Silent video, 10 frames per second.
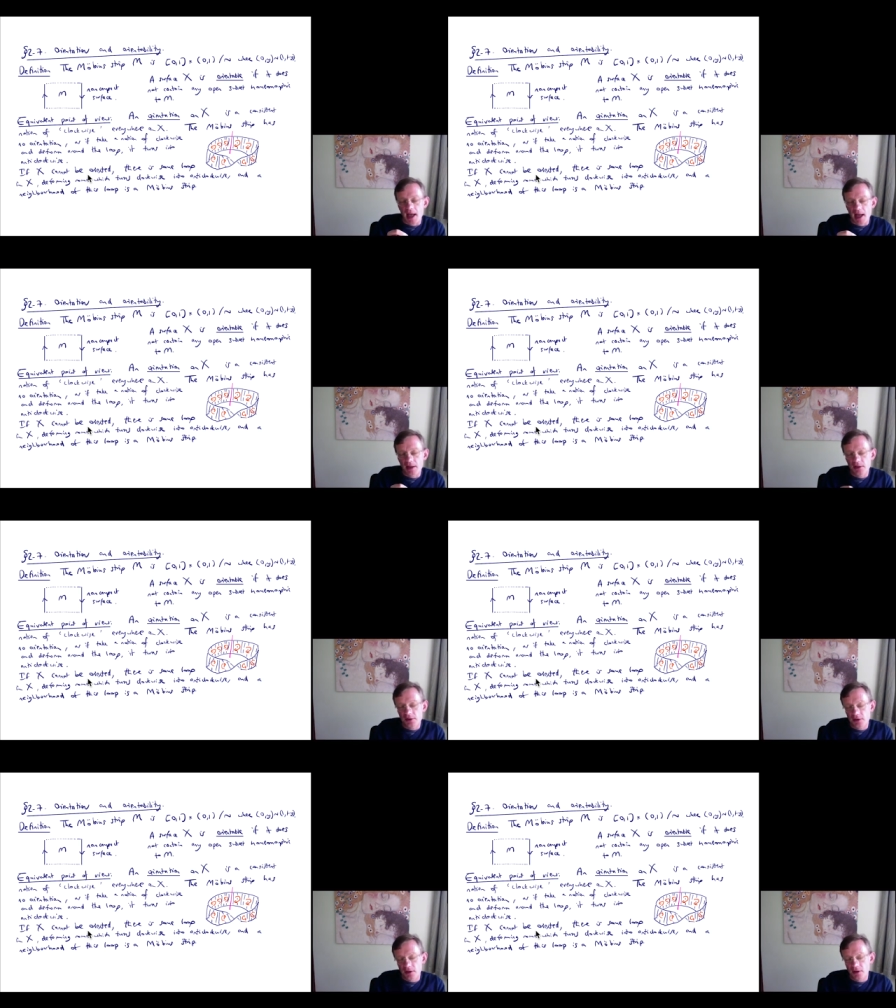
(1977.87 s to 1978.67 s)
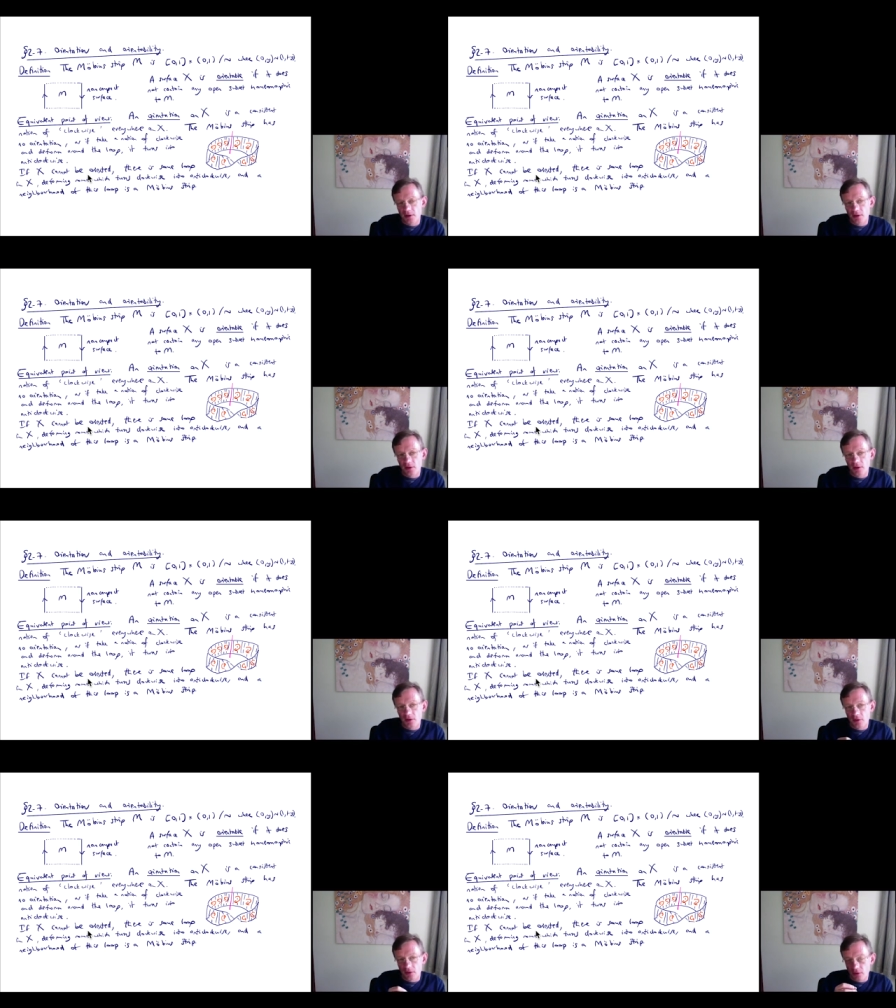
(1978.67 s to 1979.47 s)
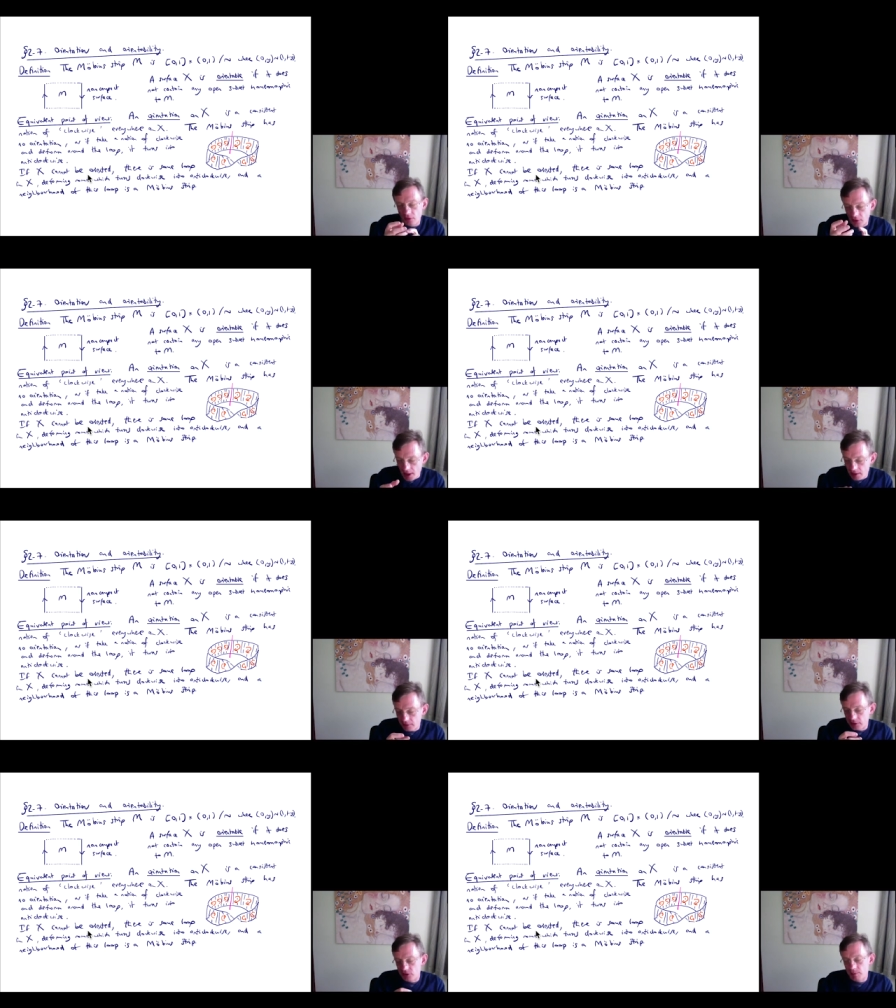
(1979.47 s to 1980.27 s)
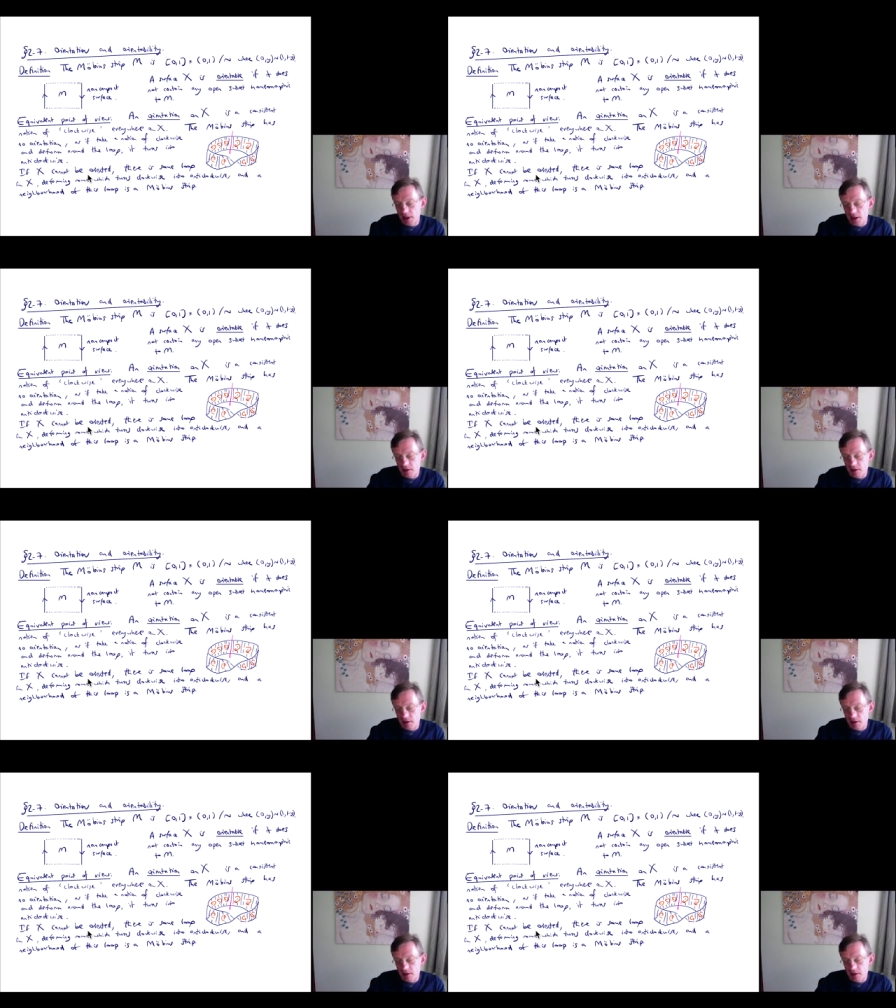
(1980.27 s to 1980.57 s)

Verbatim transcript: And that answer should be